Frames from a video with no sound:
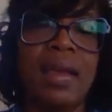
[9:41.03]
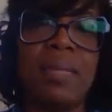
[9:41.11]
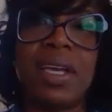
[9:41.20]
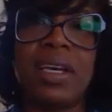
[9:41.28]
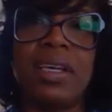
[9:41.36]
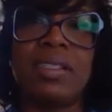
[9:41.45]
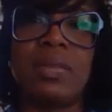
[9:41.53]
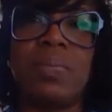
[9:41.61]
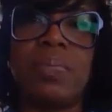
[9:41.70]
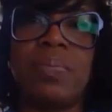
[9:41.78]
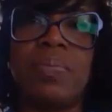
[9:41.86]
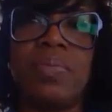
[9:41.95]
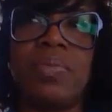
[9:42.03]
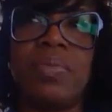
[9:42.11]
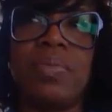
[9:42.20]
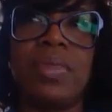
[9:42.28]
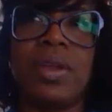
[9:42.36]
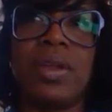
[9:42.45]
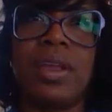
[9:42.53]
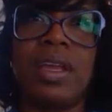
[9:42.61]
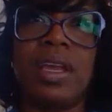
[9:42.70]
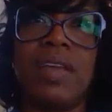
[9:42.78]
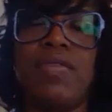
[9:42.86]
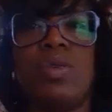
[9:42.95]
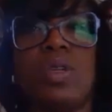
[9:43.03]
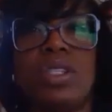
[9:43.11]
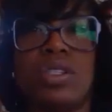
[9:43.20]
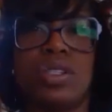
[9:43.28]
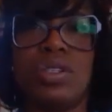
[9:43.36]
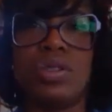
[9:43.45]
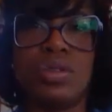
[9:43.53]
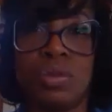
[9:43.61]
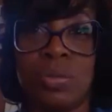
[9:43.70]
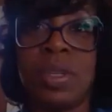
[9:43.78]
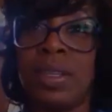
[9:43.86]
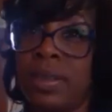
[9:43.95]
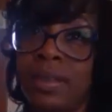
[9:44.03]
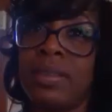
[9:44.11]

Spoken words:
Because if you assume